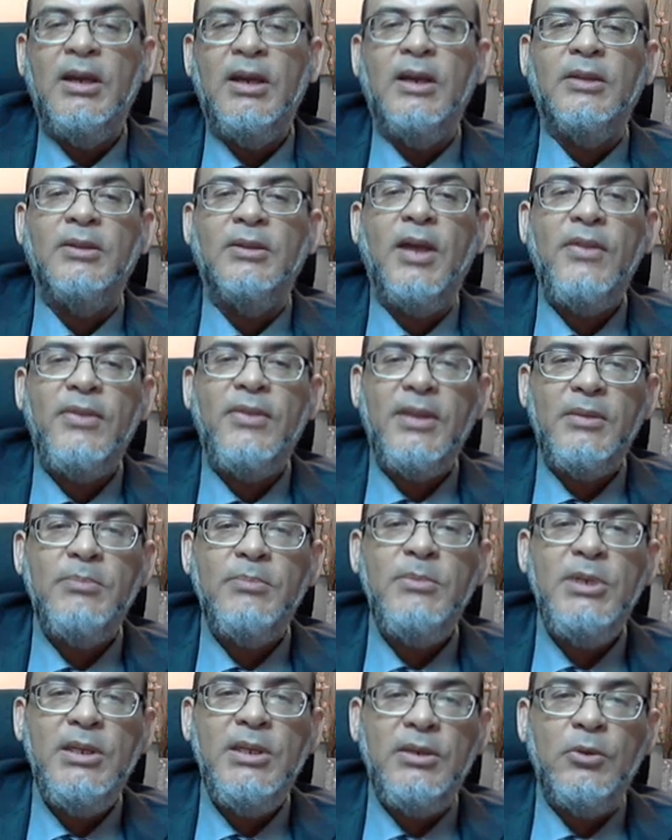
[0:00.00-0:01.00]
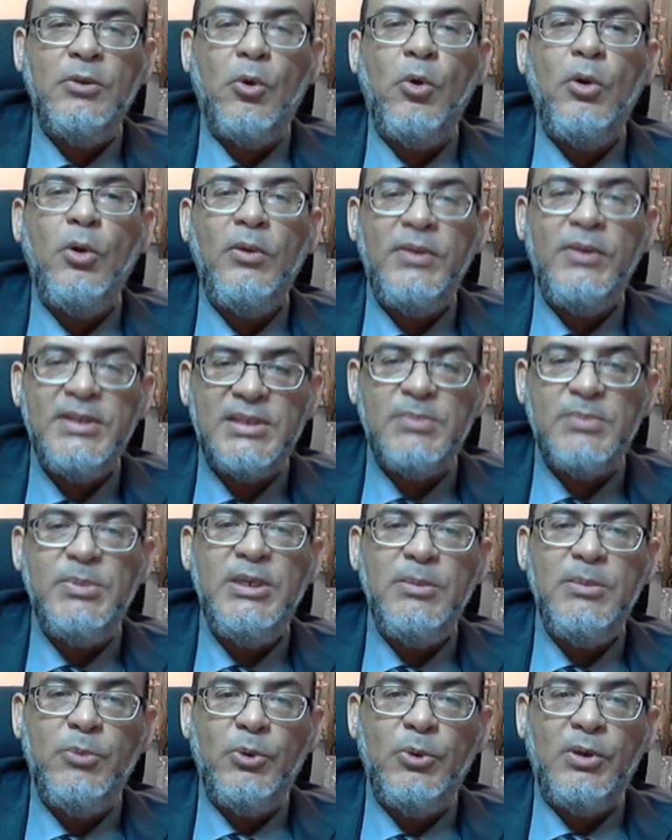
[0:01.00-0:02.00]
Does that mean all these
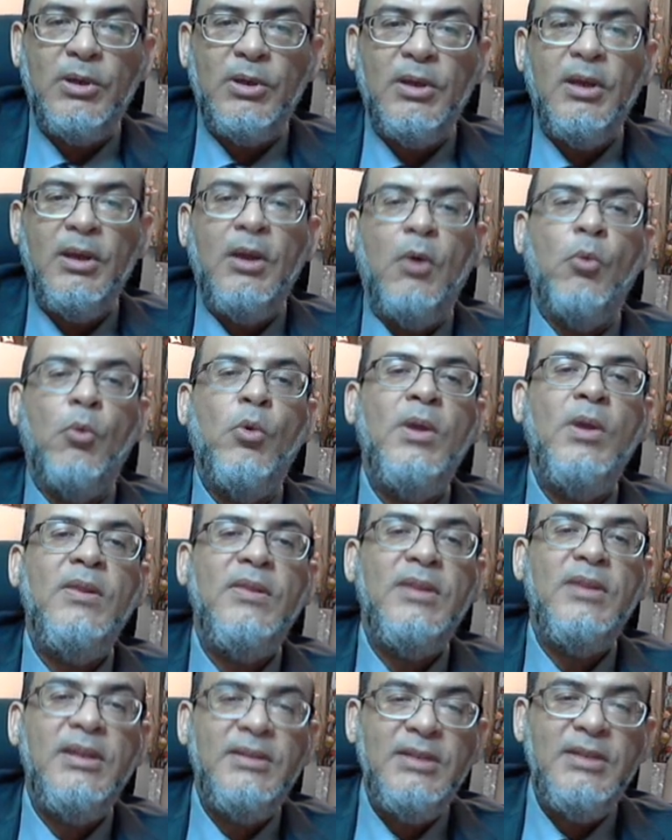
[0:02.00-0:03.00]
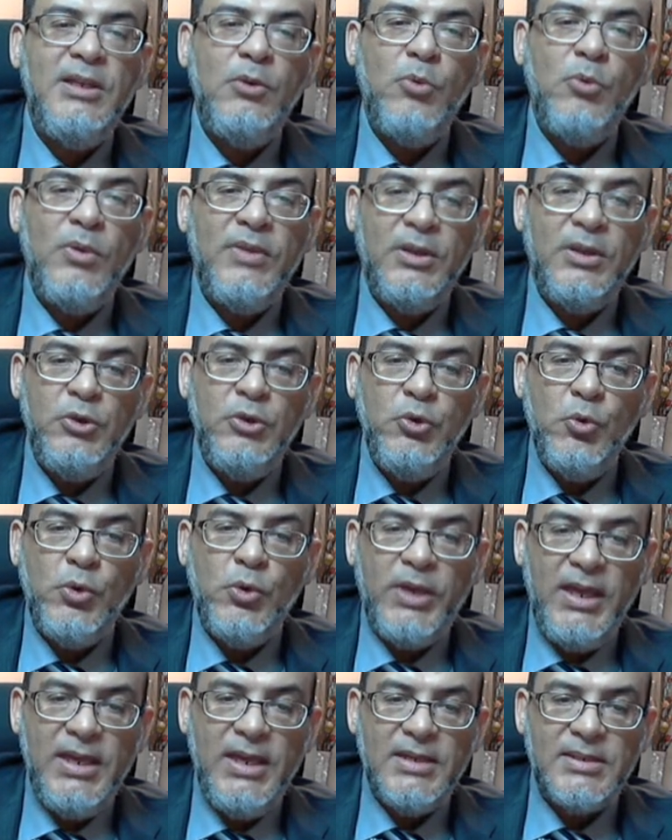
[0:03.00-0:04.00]
people, when they deal with a new
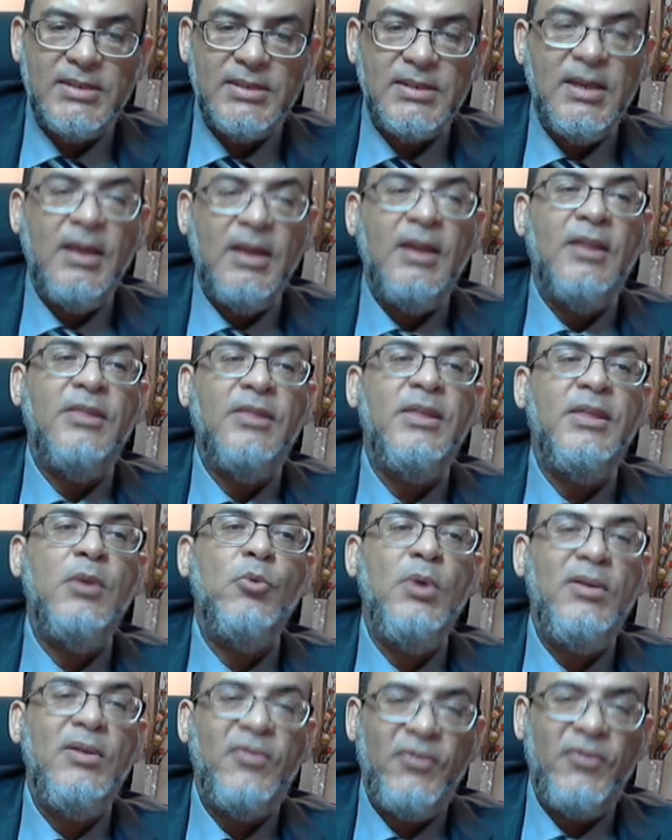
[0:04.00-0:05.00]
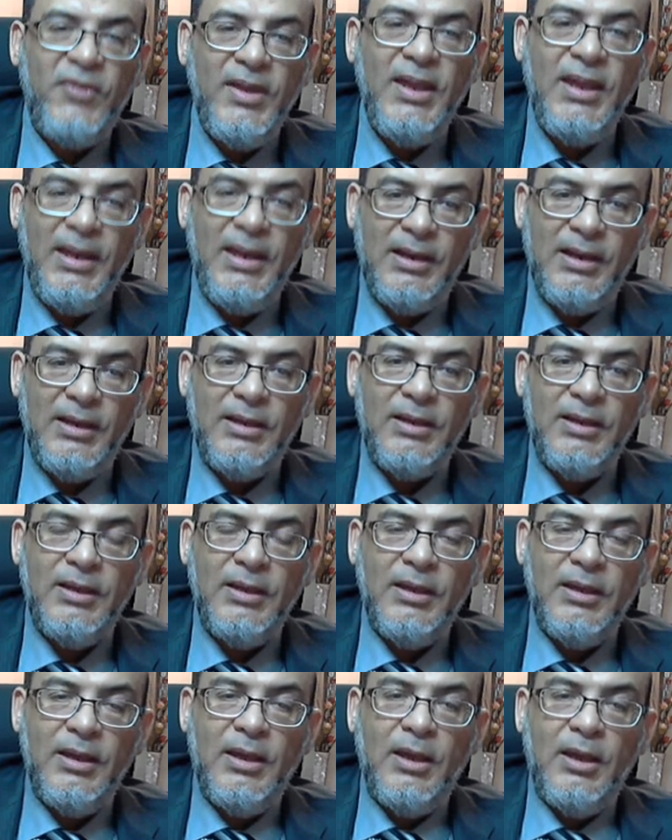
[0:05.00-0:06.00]
case, they will fail
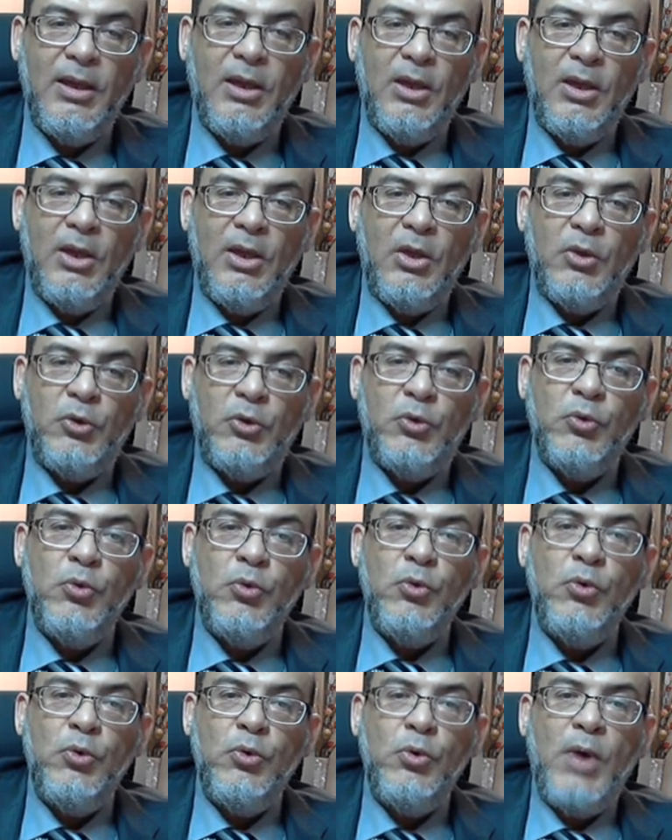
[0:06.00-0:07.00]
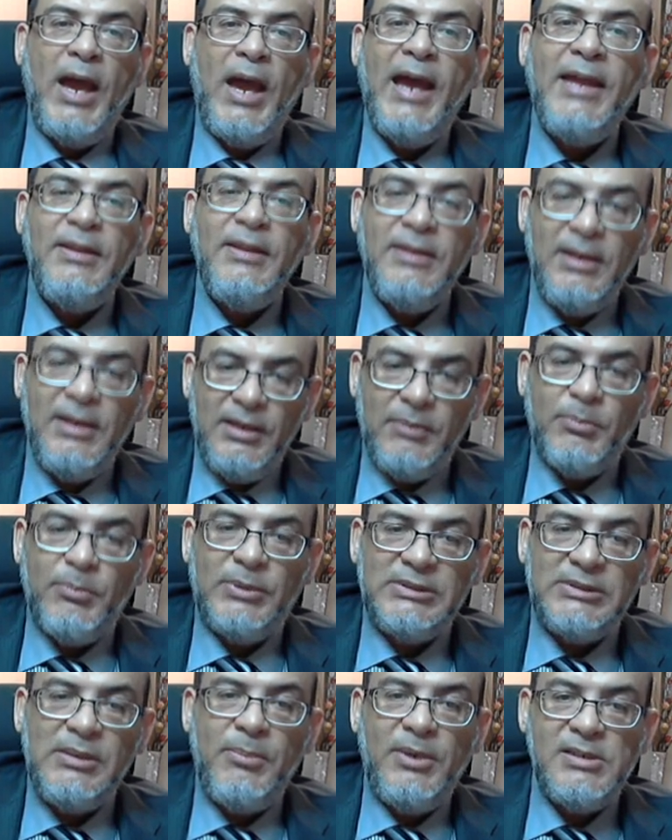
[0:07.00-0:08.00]
to handle it
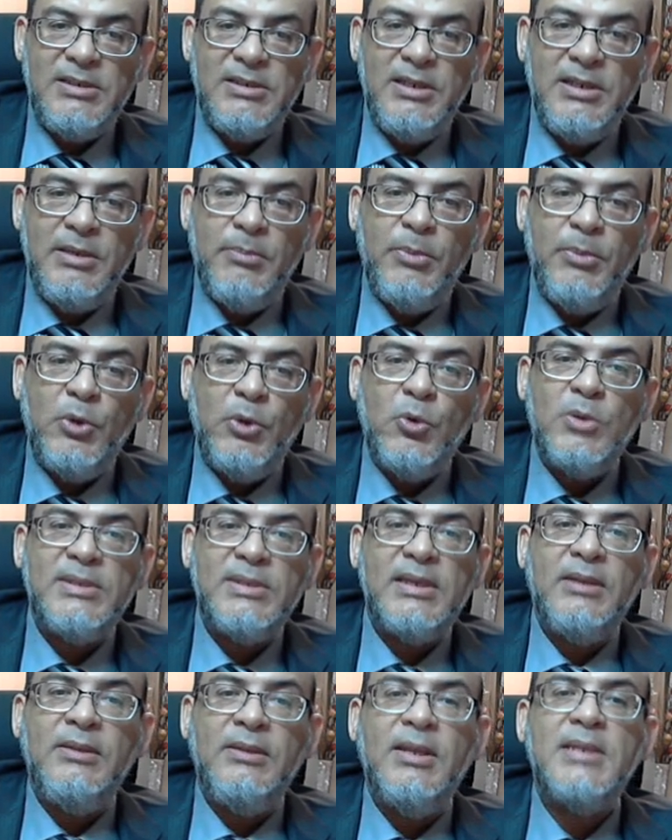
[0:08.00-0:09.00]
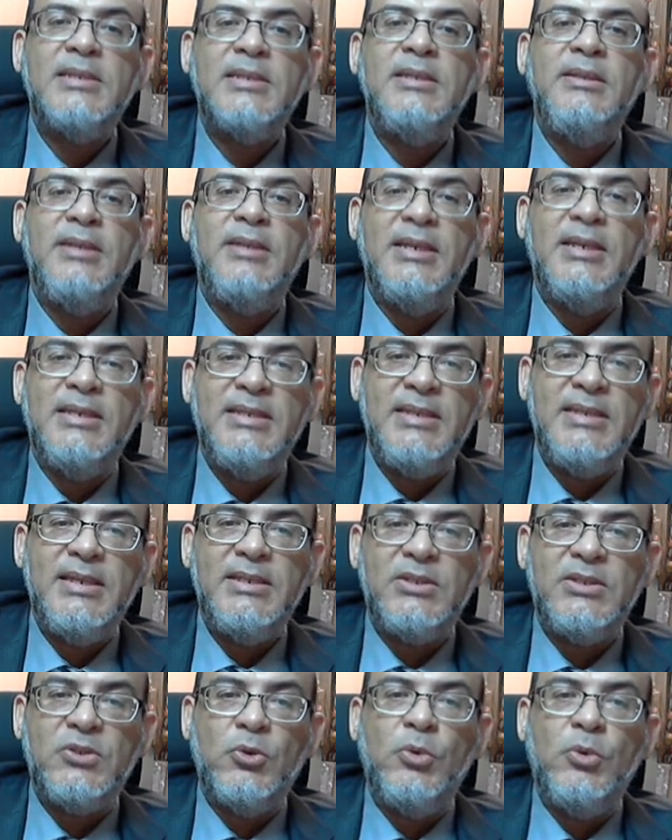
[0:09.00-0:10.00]
properly because it doesn't
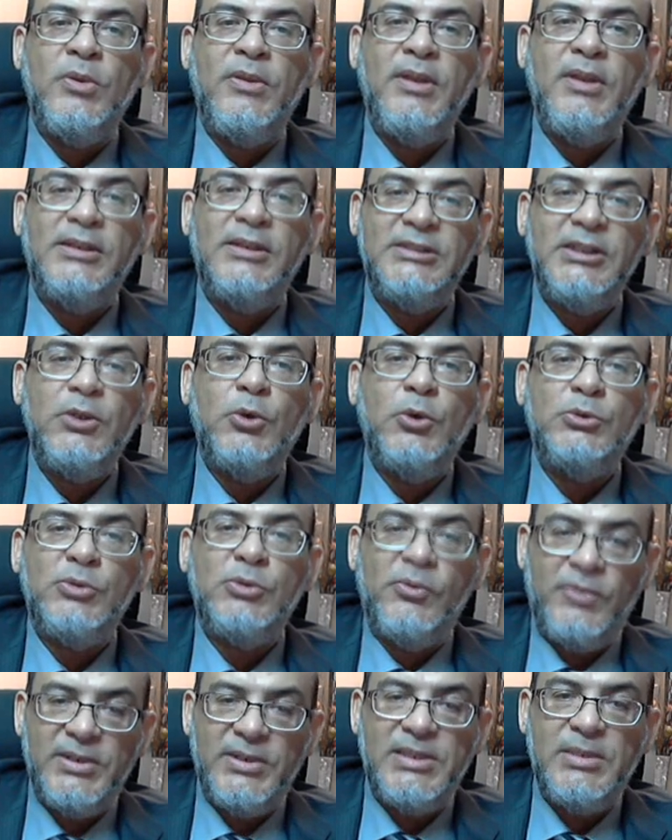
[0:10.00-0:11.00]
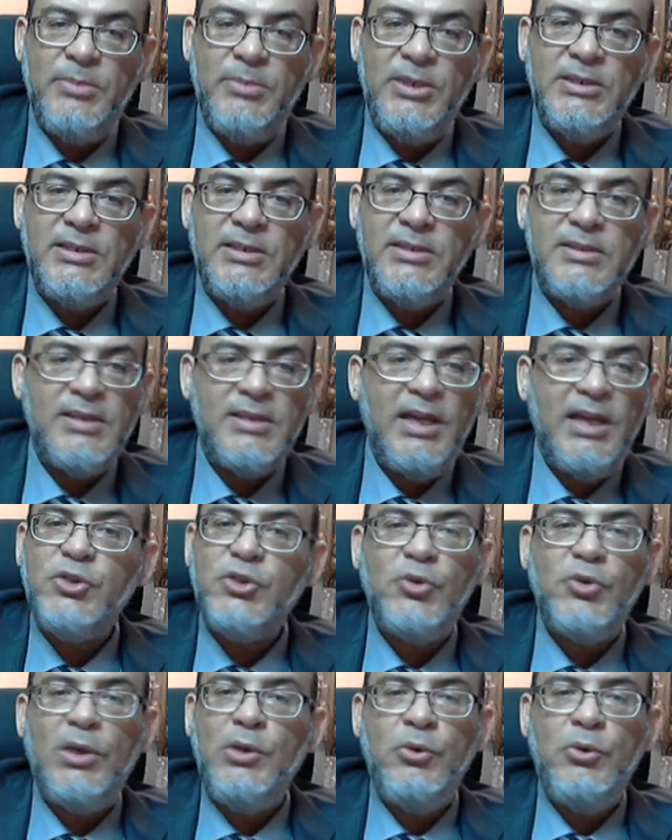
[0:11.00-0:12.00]
exist on their record of experience?
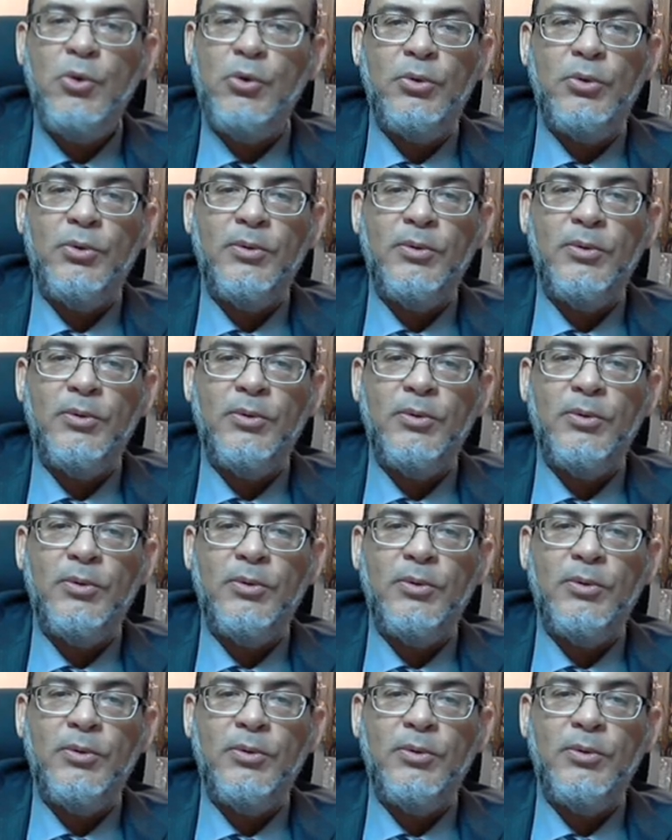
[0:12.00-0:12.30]
Actually, no.